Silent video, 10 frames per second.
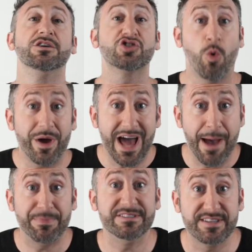So what
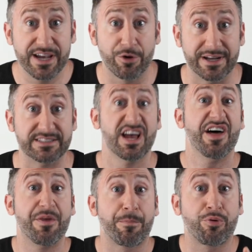happens here is
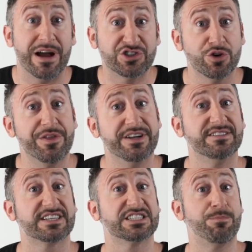the pressure that
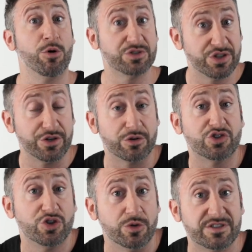is exposed to your
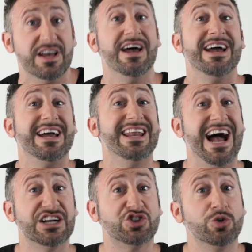juice, it
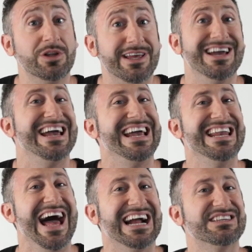actually
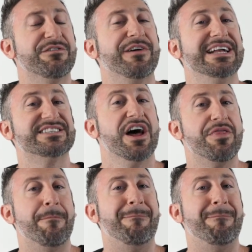inactivates the